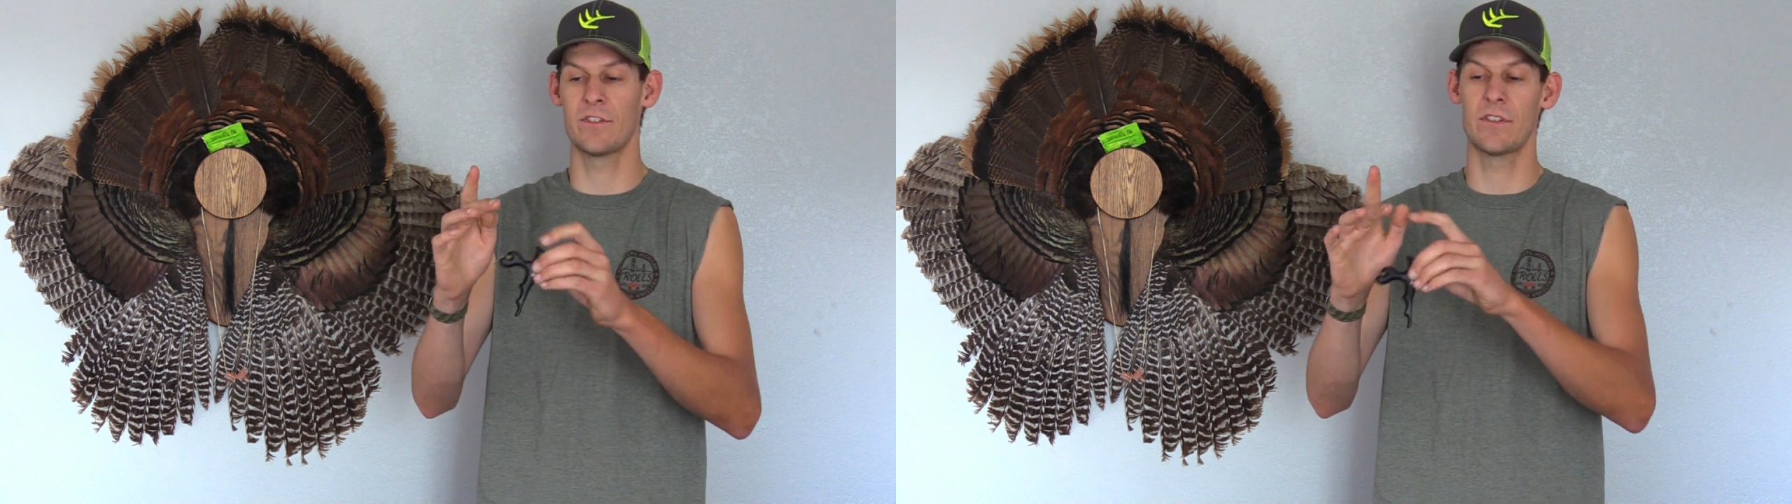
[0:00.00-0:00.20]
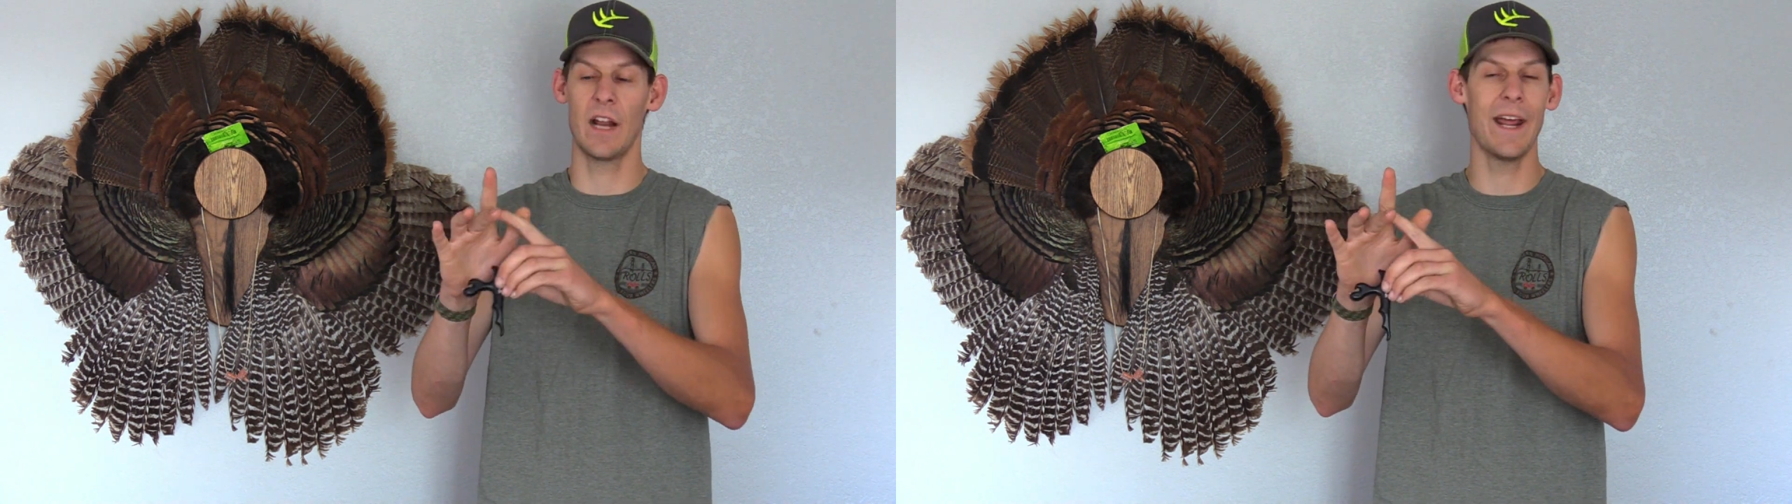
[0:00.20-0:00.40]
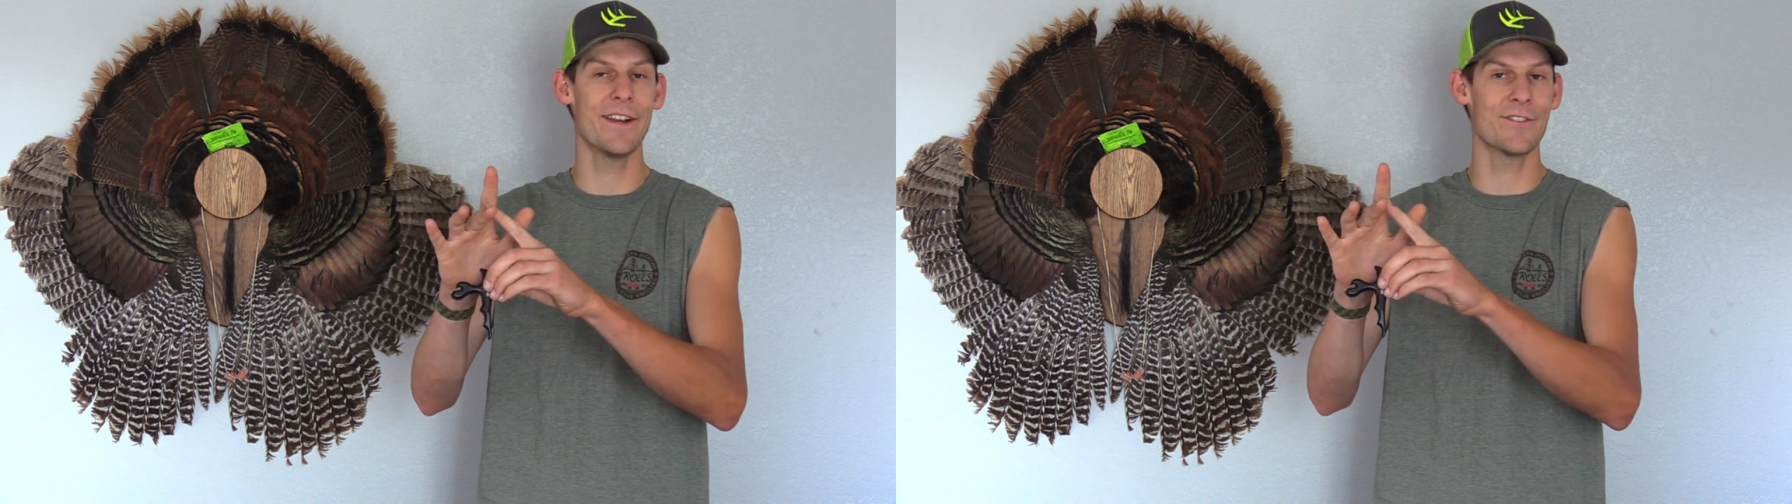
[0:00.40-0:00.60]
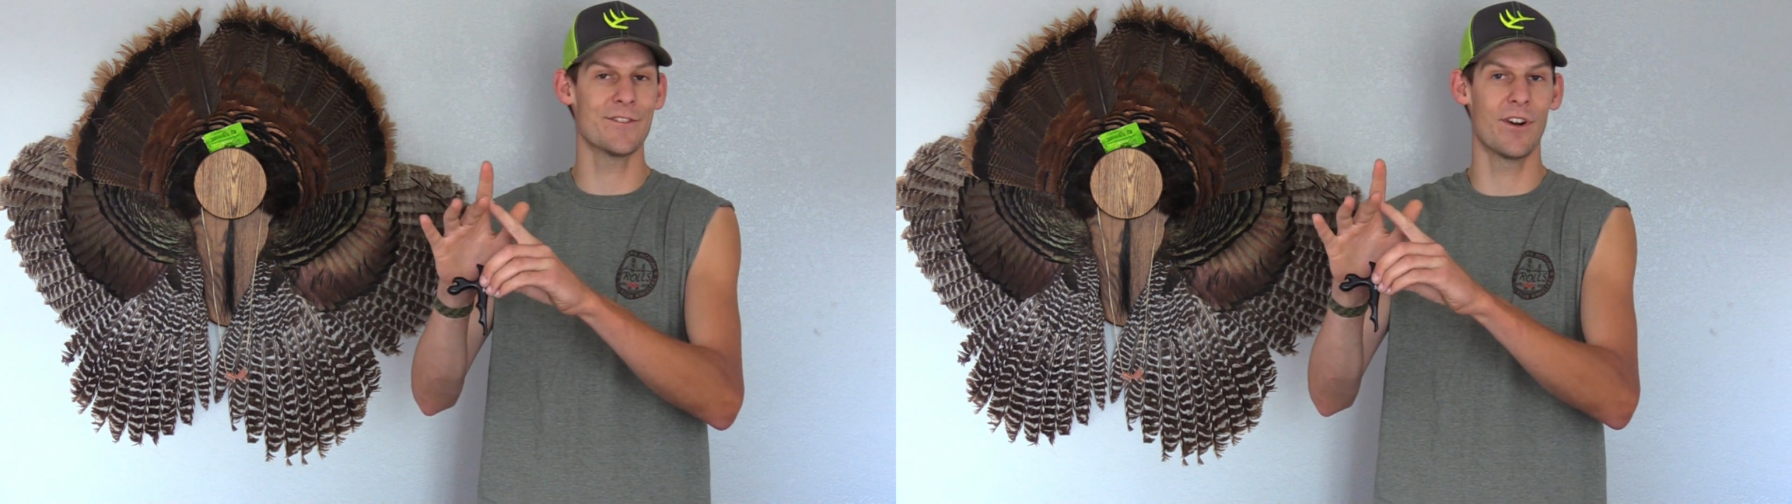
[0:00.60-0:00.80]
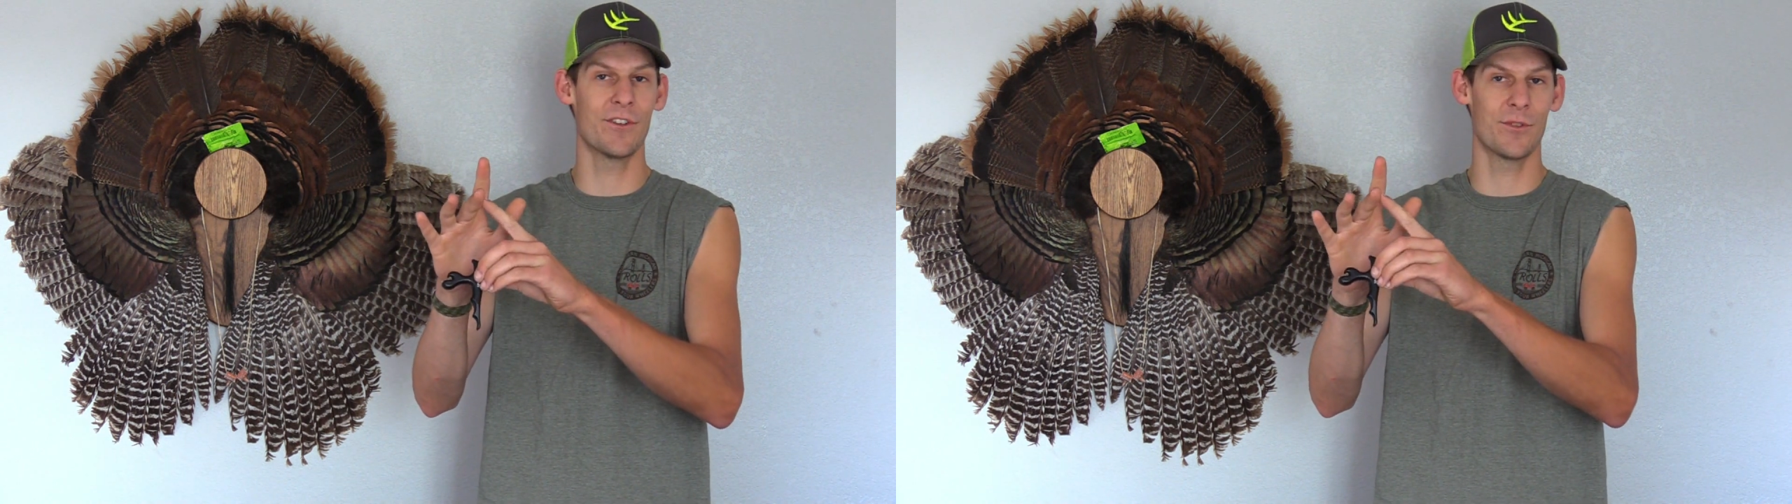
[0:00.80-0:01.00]
kind of
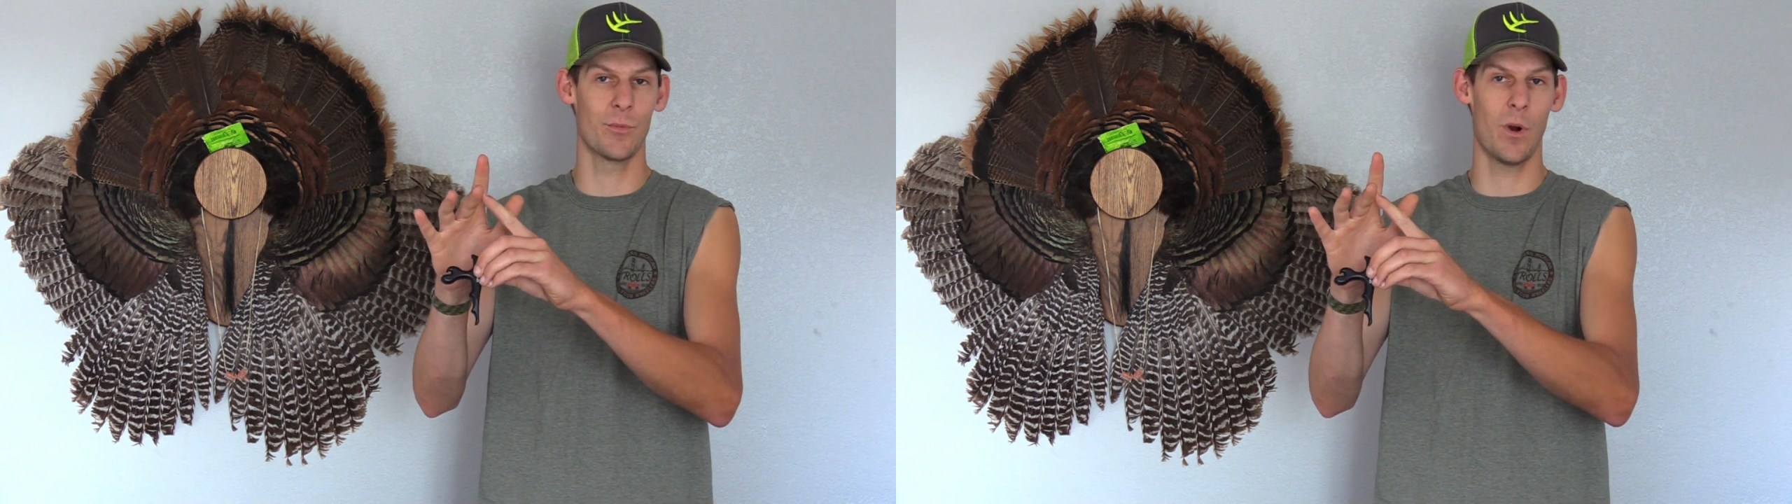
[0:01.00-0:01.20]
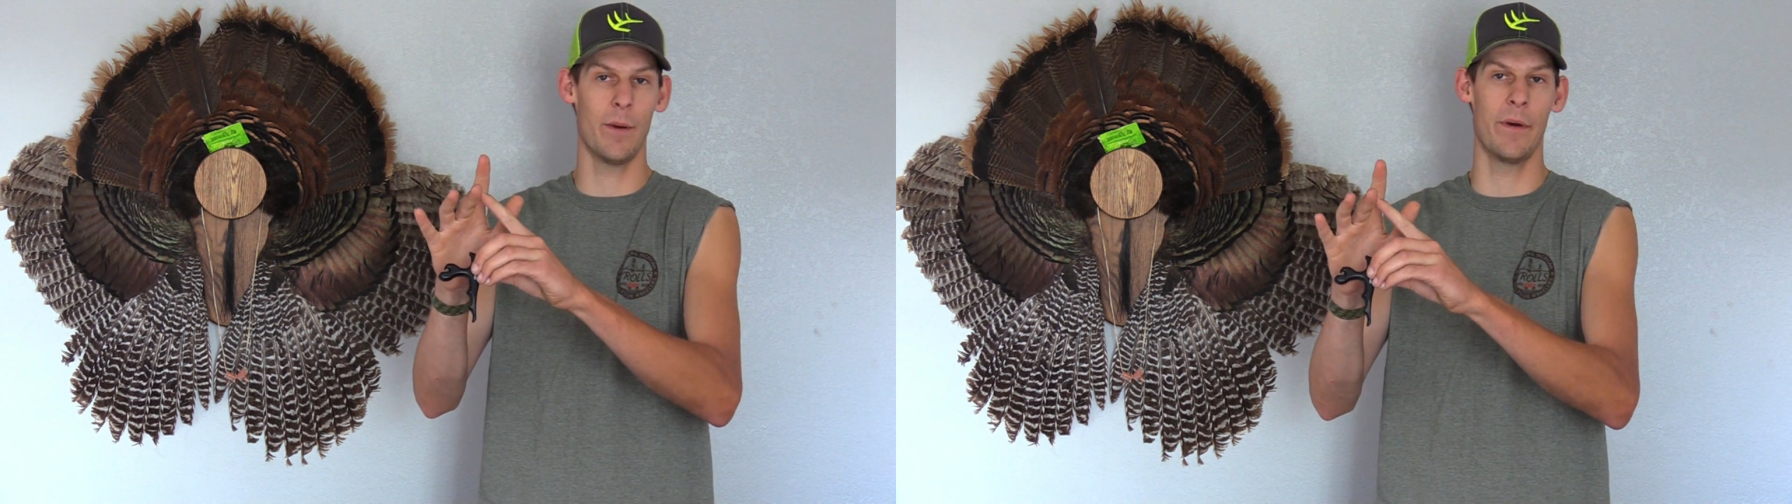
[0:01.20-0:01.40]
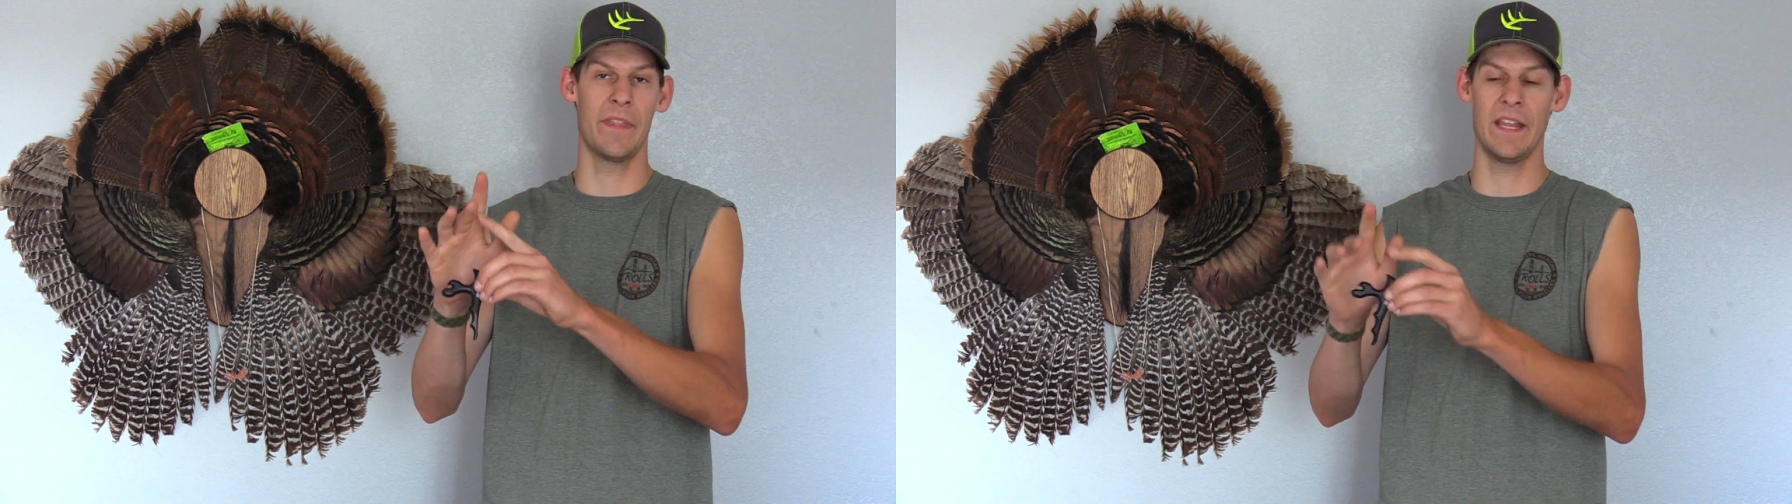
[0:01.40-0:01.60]
start to rub on